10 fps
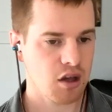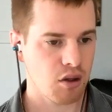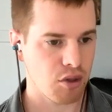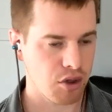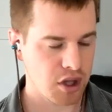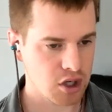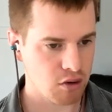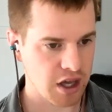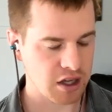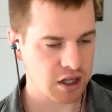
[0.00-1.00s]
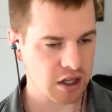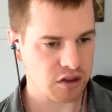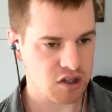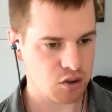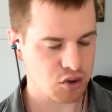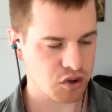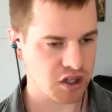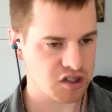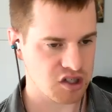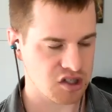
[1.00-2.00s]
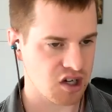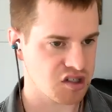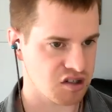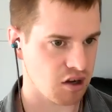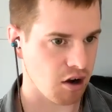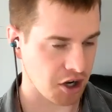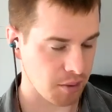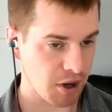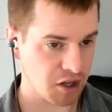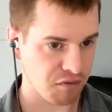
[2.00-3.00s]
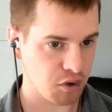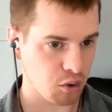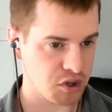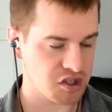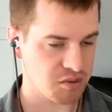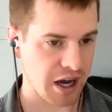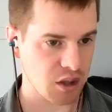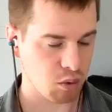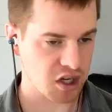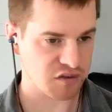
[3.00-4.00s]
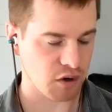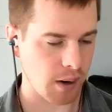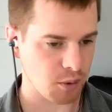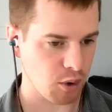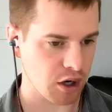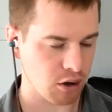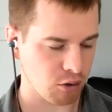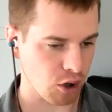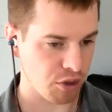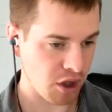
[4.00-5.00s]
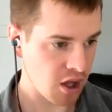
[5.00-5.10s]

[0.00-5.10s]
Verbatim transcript: then you can't get these nutrients that Justin's talking about to fuel these pathways for optimal hair growth.